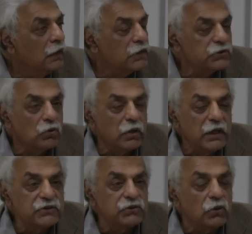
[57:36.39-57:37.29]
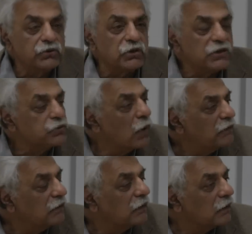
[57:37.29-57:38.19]
So it's not just
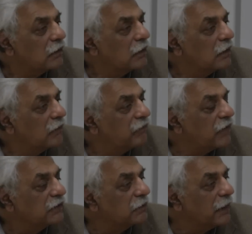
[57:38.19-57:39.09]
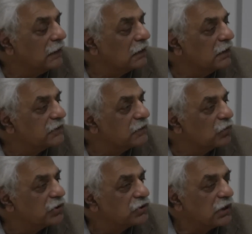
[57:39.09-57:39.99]
one
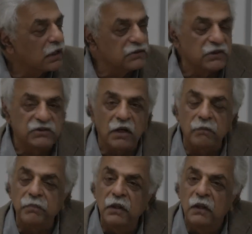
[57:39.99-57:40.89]
fundamentalism which takes this up.